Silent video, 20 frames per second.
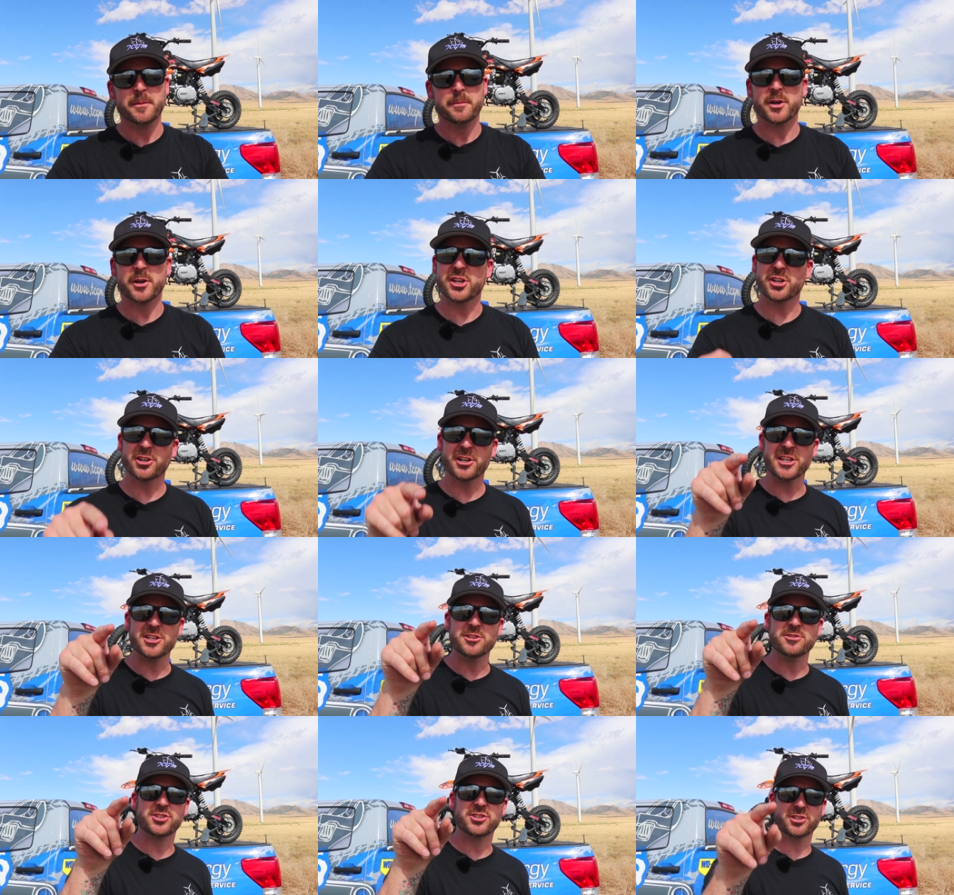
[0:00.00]
But you're
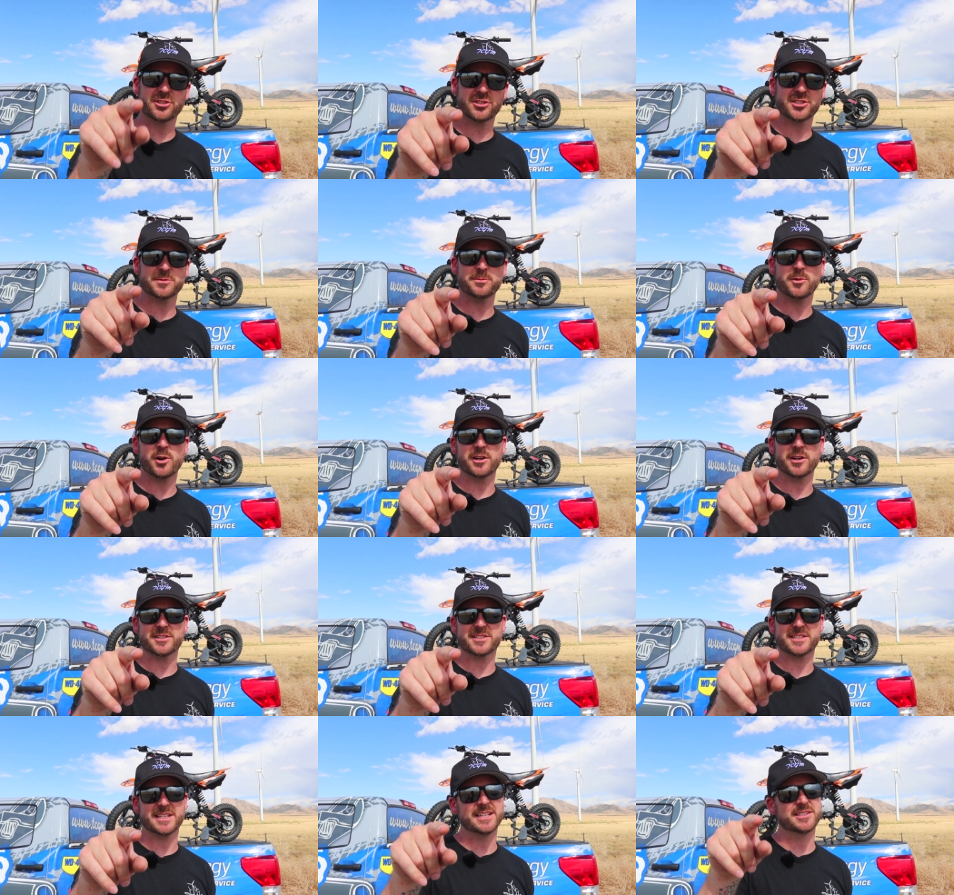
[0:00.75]
gonna use your
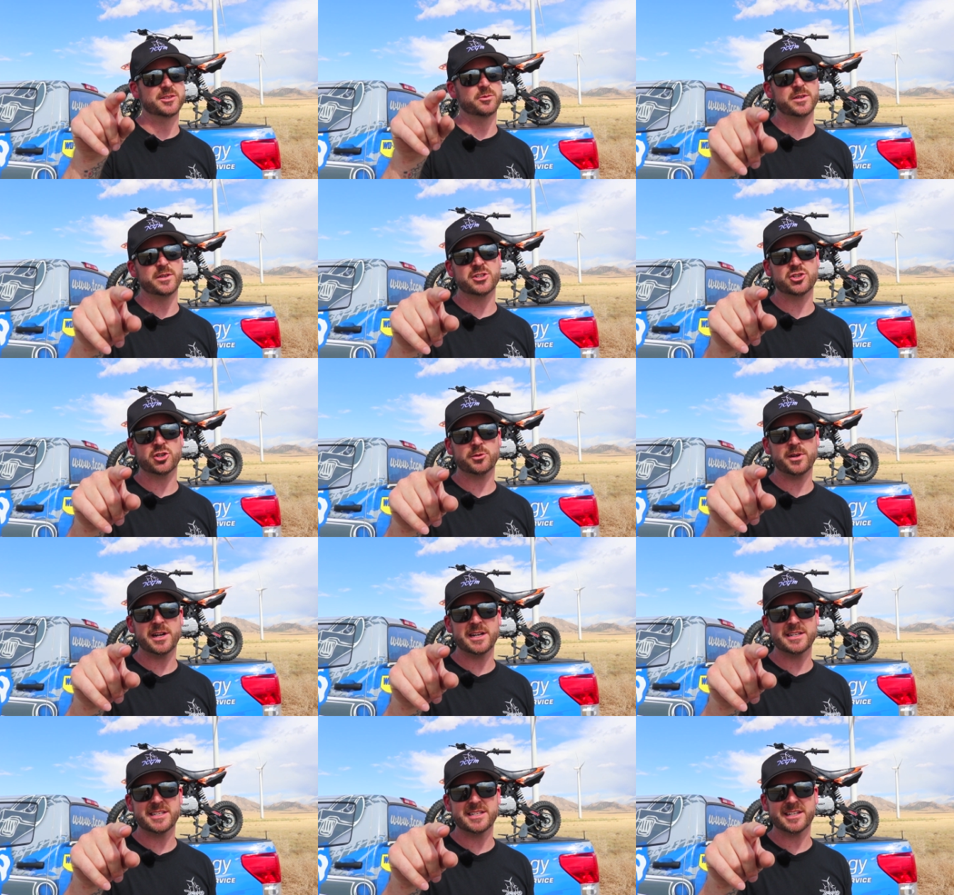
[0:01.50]
smarts as a wind
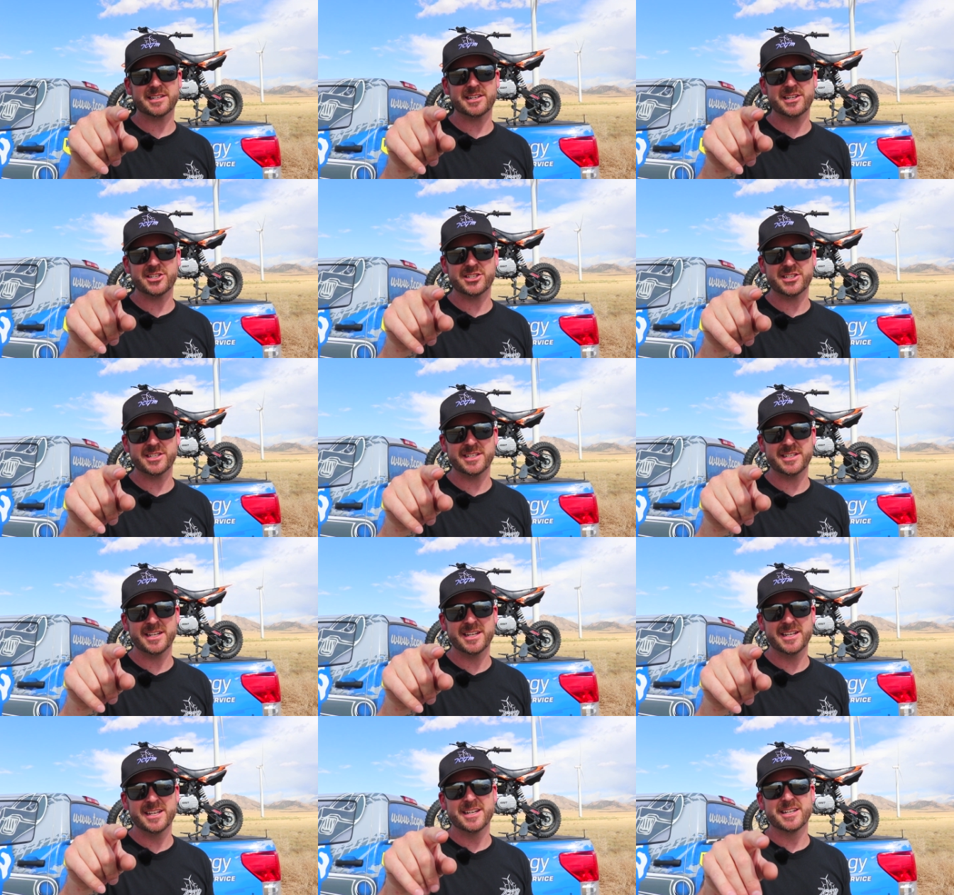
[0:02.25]
turbine
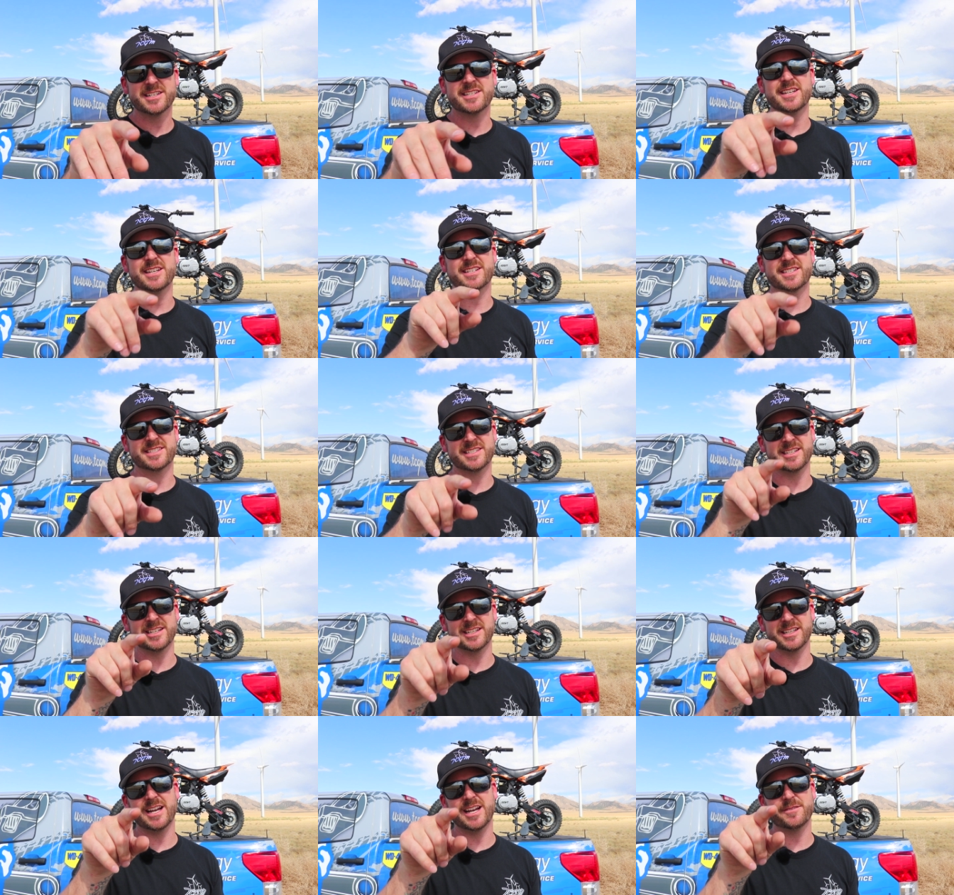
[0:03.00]
technician to
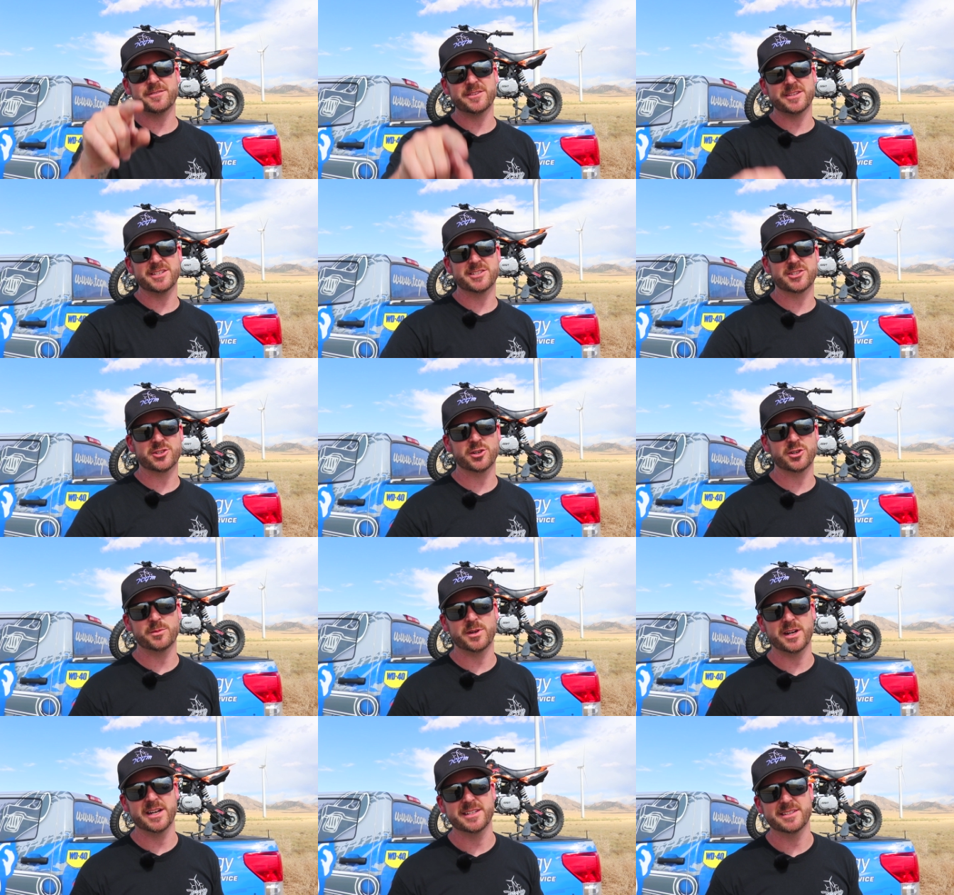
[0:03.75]
extend the life of these
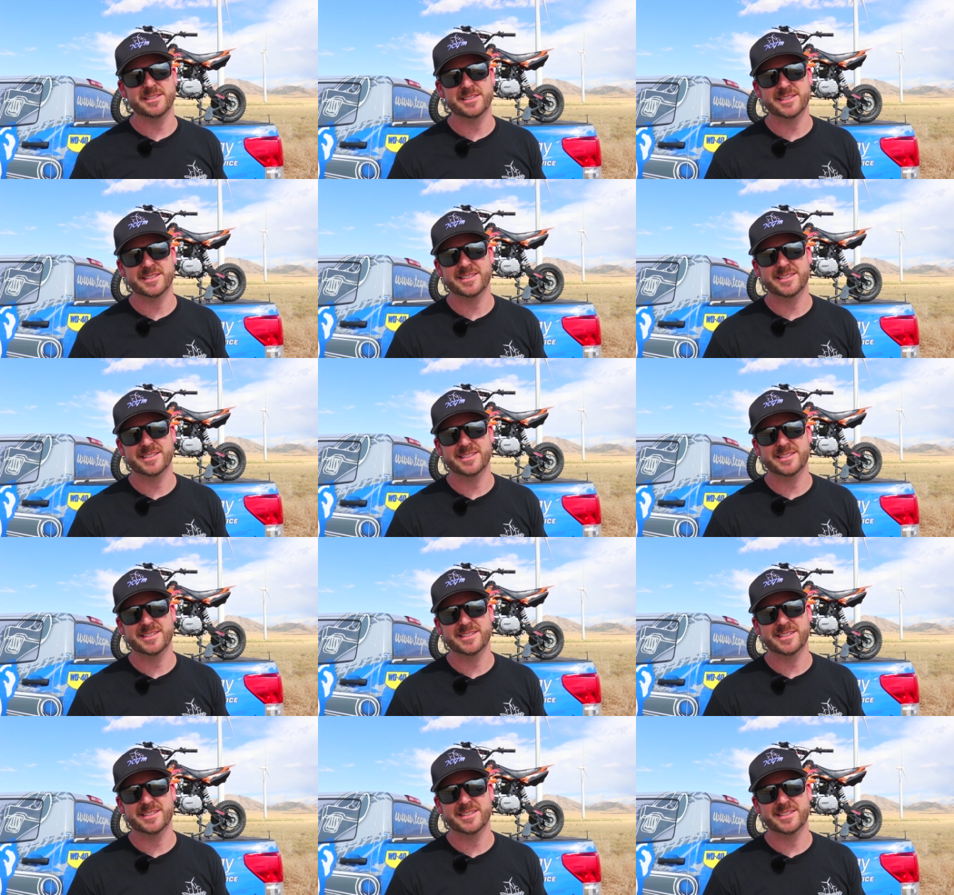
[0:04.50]
turbines.